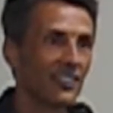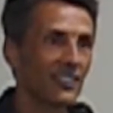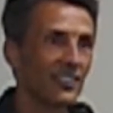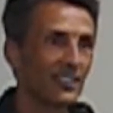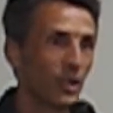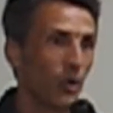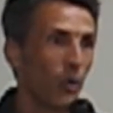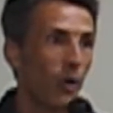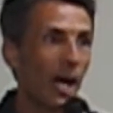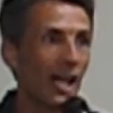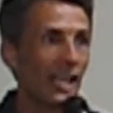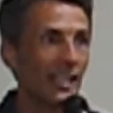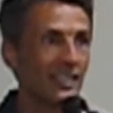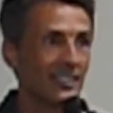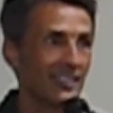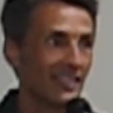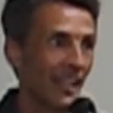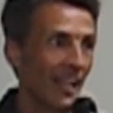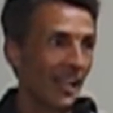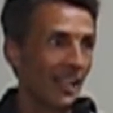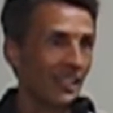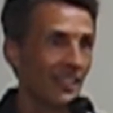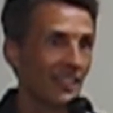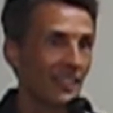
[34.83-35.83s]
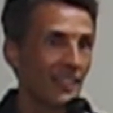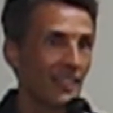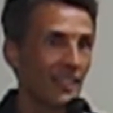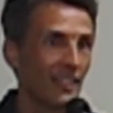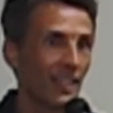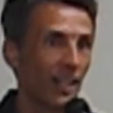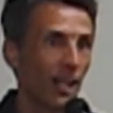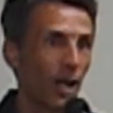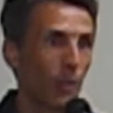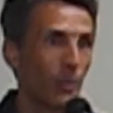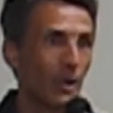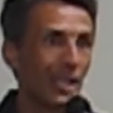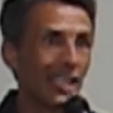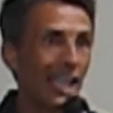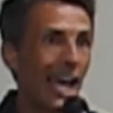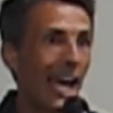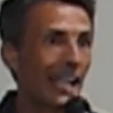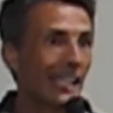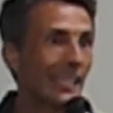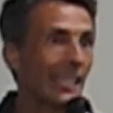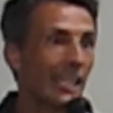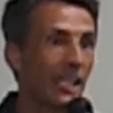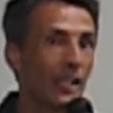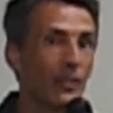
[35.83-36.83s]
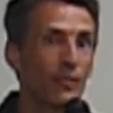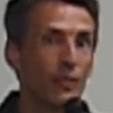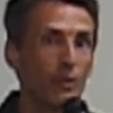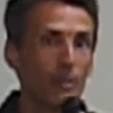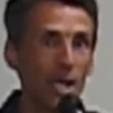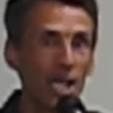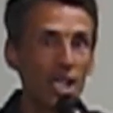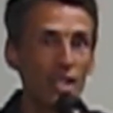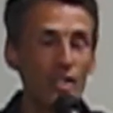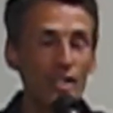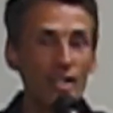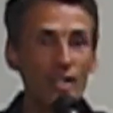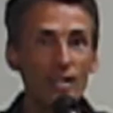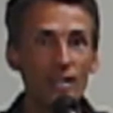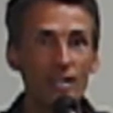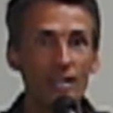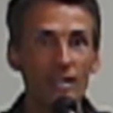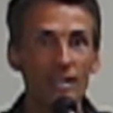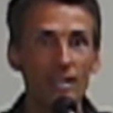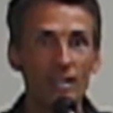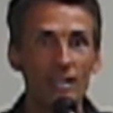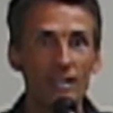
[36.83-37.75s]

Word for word: So why is that? Are we lacking information?